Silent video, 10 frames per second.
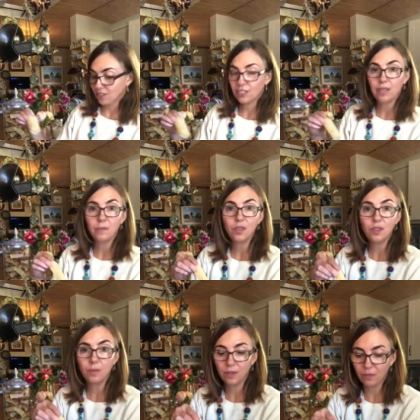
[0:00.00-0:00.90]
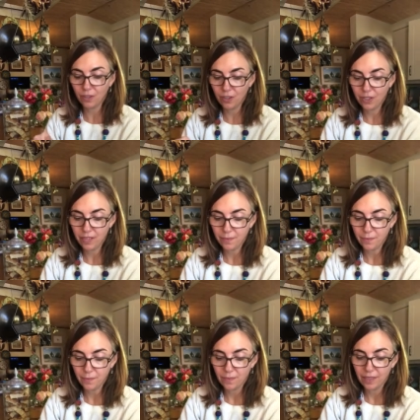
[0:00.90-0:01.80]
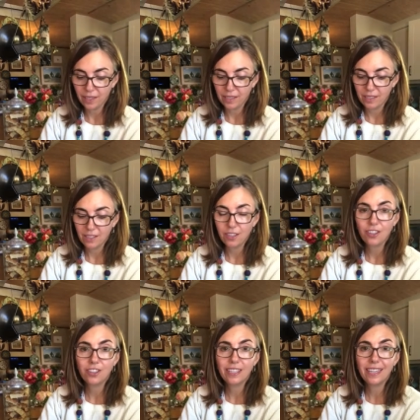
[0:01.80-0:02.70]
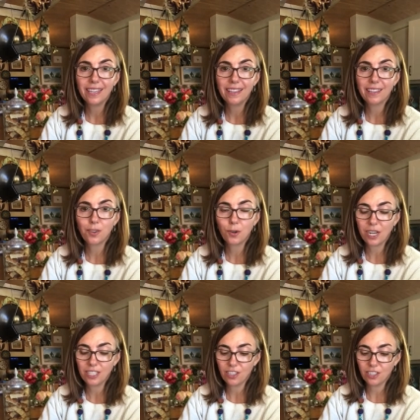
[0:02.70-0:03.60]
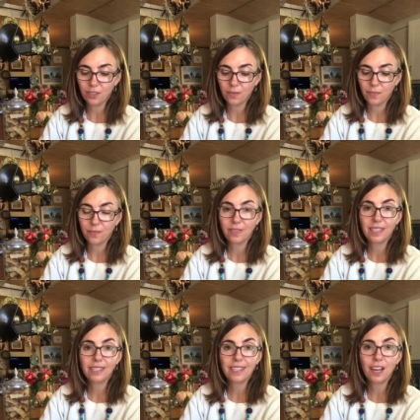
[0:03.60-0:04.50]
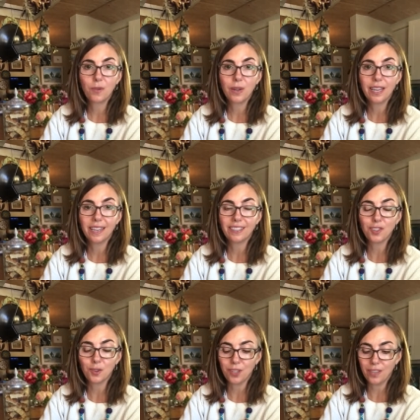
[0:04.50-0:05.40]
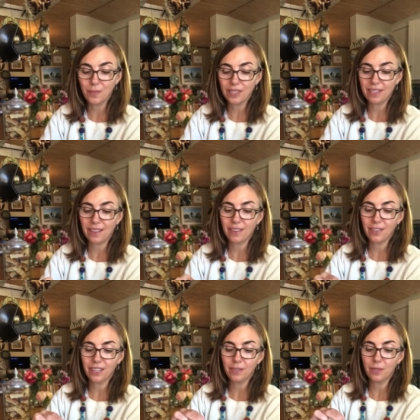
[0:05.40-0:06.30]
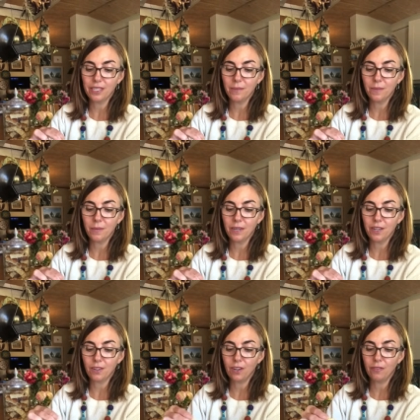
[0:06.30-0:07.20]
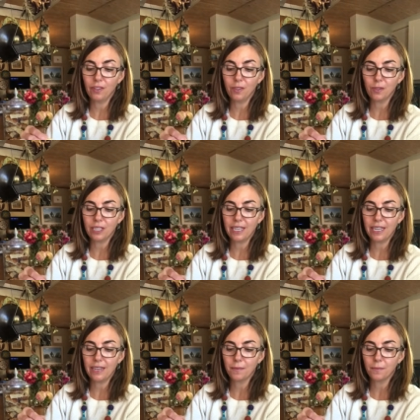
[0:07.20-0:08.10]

to tempt you a bit further, so that you can hear the crunch. This is how we enjoy them in South Africa. We dip them in our coffee or tea.